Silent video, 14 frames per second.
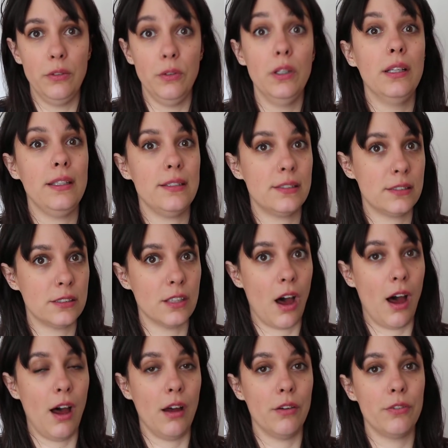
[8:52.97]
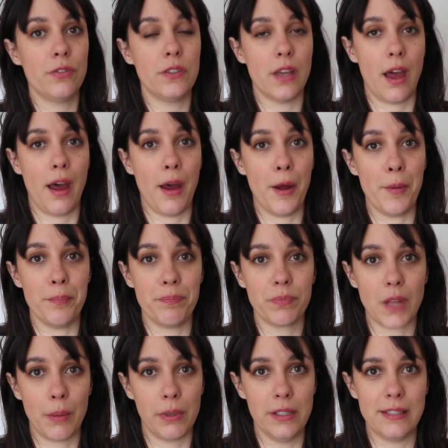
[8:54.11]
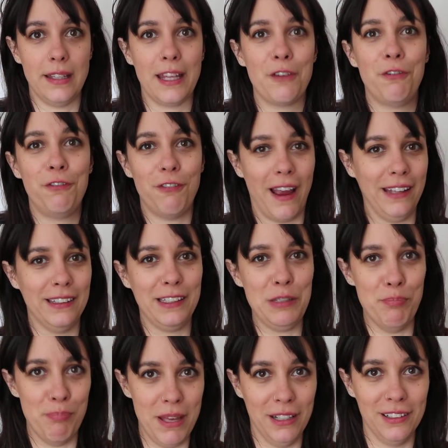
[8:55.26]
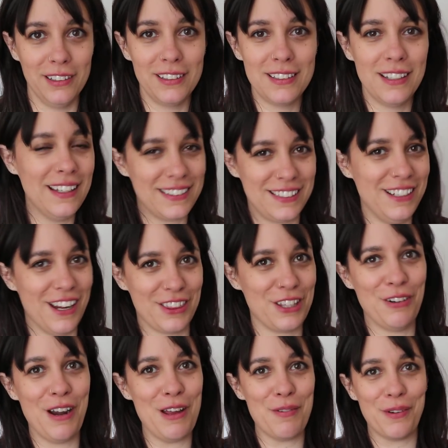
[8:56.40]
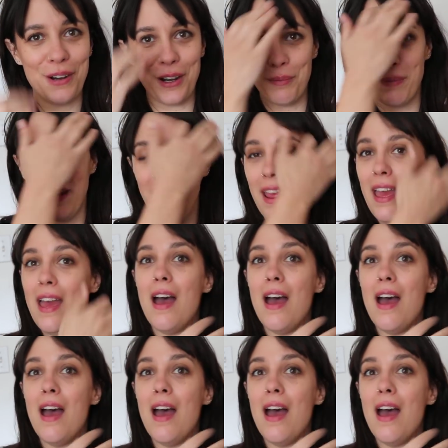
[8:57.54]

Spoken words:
really soft, I'm gonna say like finely milled, it's not the right word, but